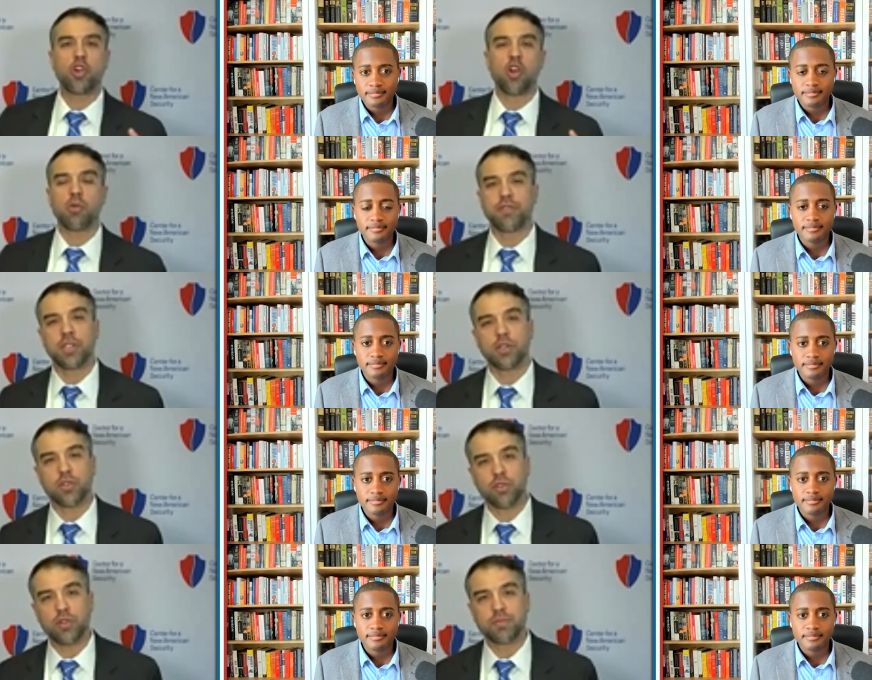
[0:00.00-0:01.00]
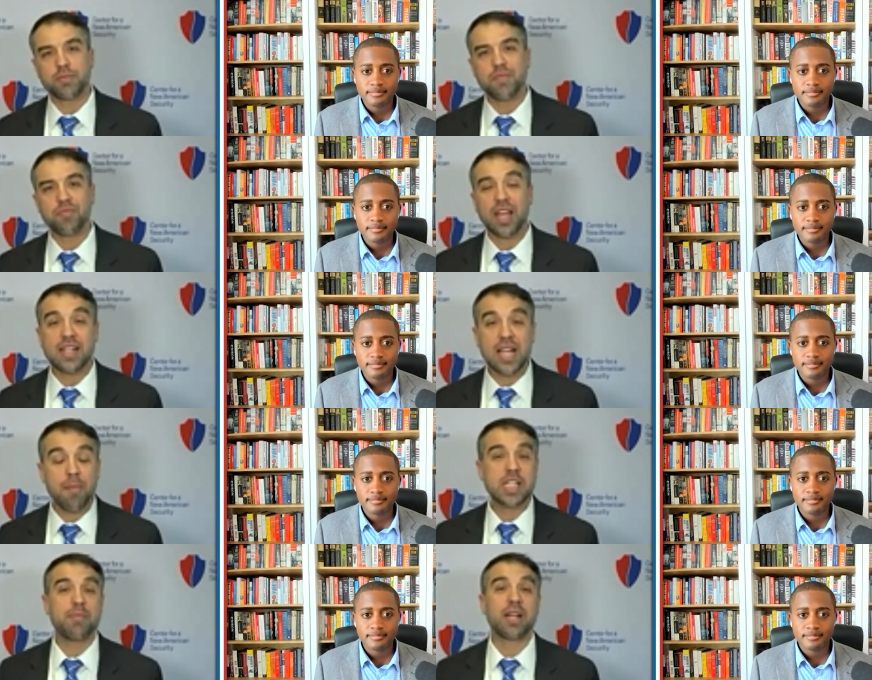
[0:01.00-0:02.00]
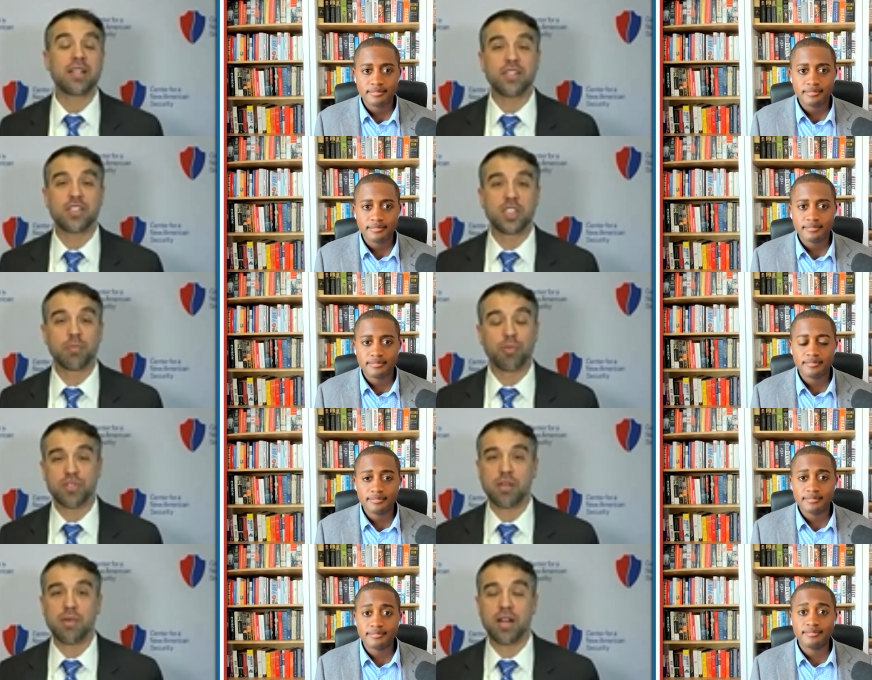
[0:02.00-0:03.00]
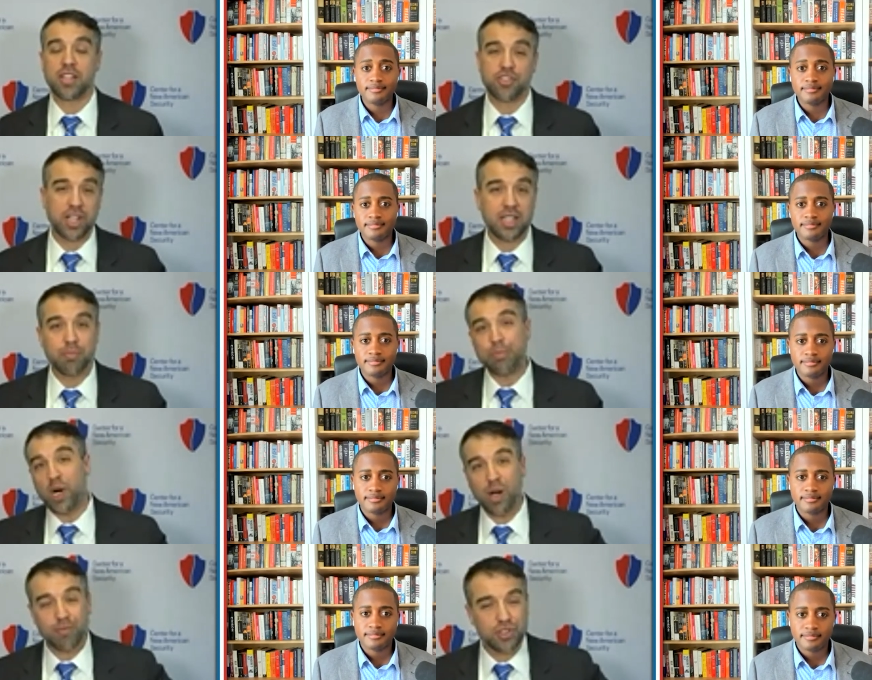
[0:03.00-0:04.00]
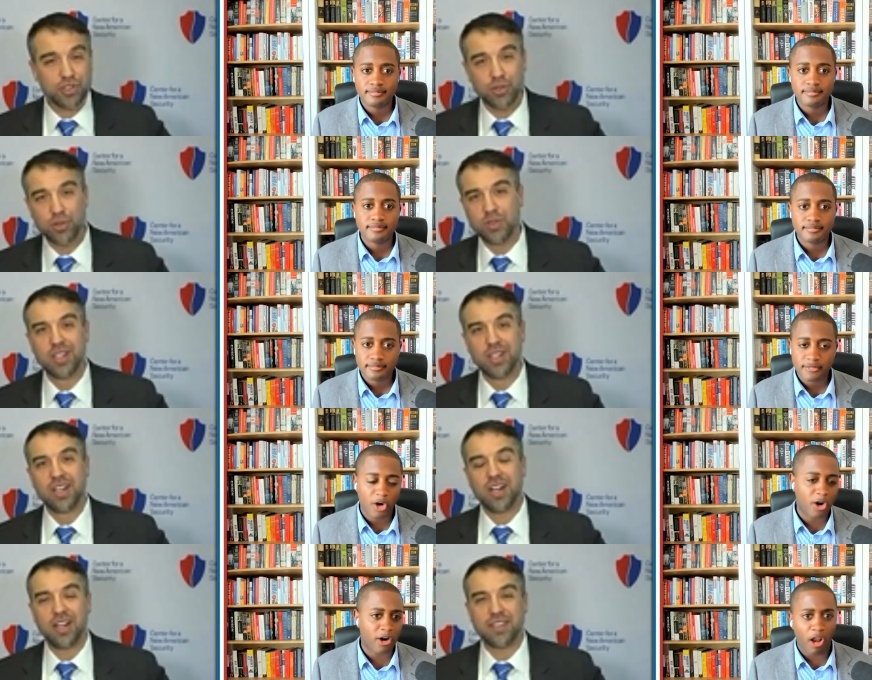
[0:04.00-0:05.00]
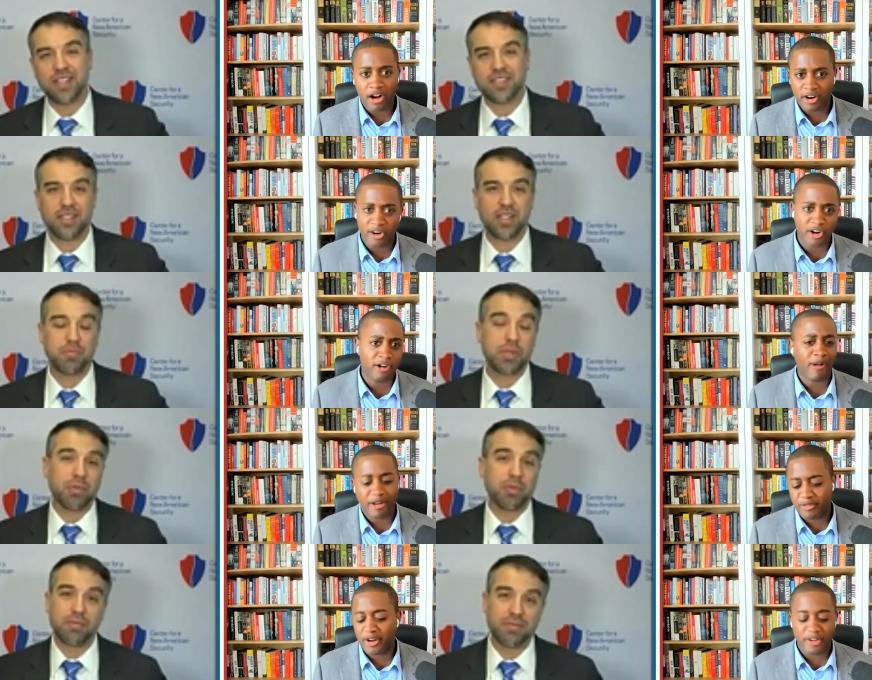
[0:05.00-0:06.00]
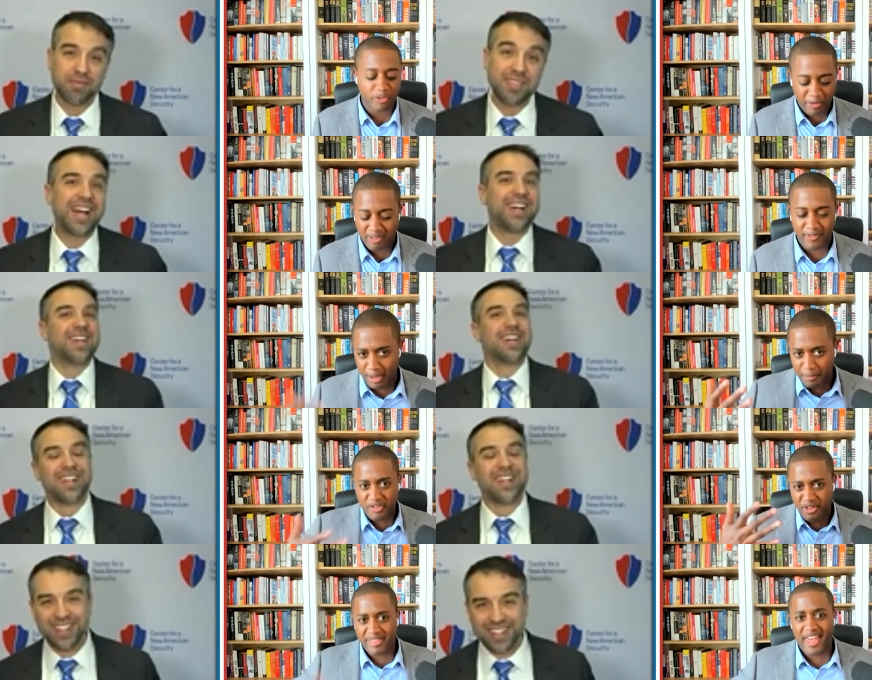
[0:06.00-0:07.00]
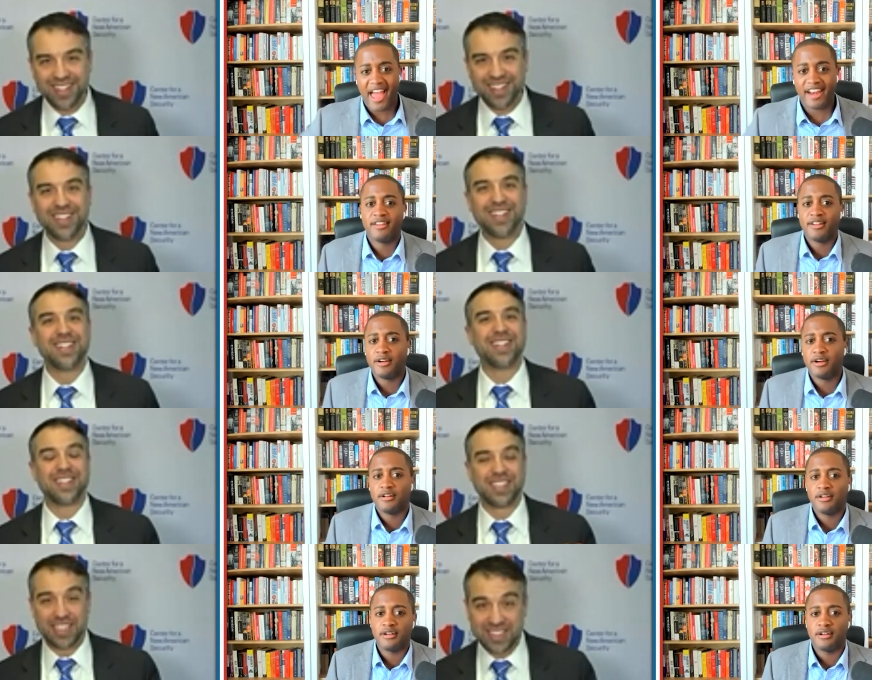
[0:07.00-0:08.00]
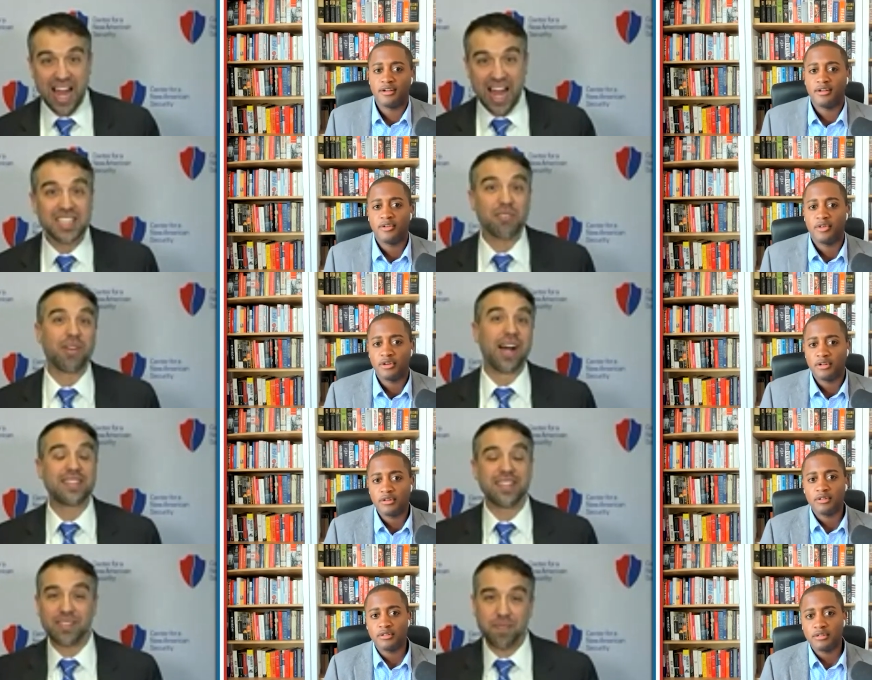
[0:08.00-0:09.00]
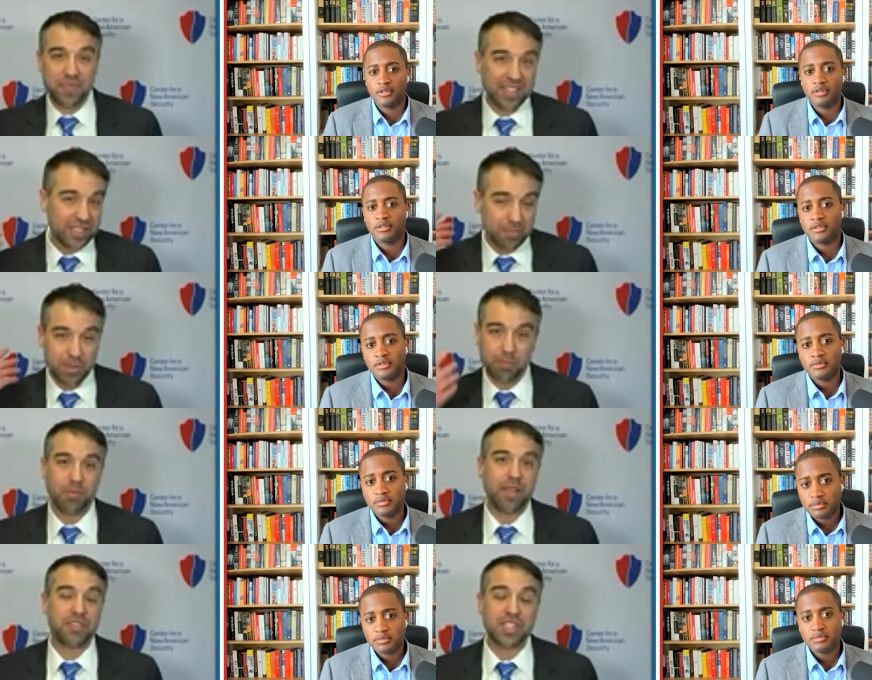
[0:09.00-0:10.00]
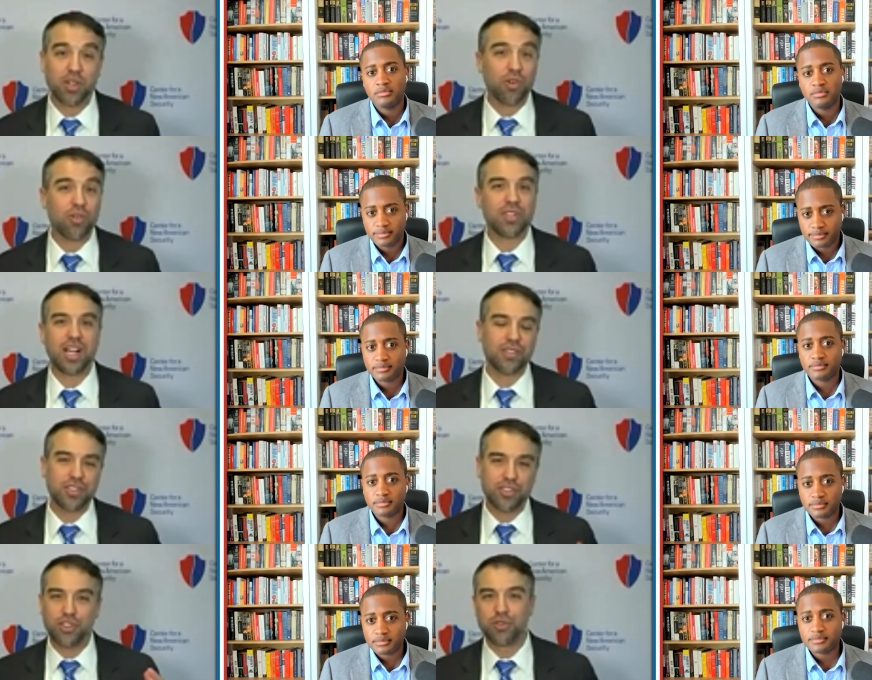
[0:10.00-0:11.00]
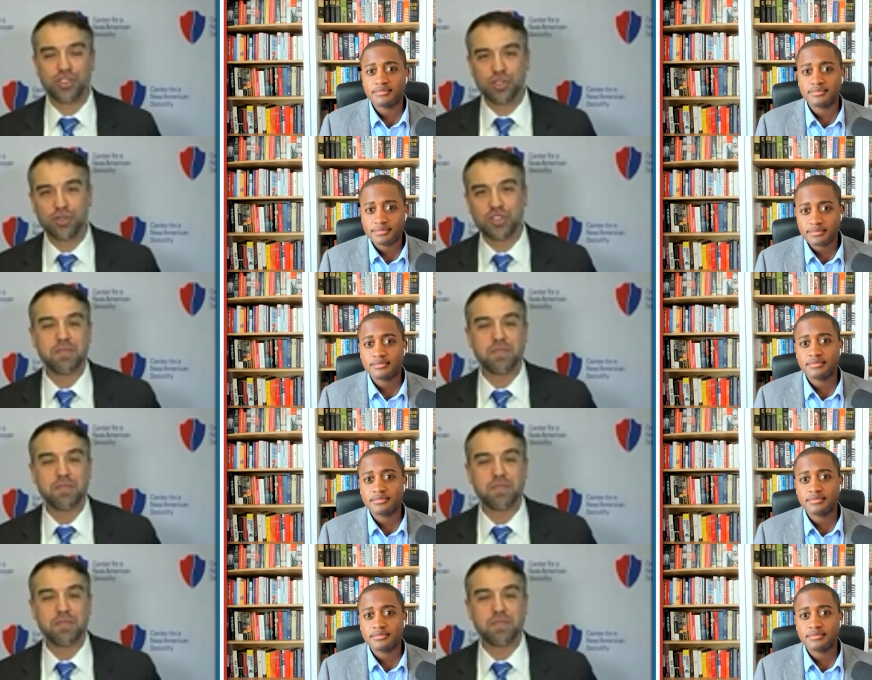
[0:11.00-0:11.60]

Speaker 1: armored vehicle. And I'm expecting to see a person come out in a giant bomb suit. Uh, hurt uh, Locker, that, uh, people, like
Speaker 2: very specific yeah, imagery of that.
Speaker 1: Exactly, right? That that people may have seen in the Hurt Locker, these huge suits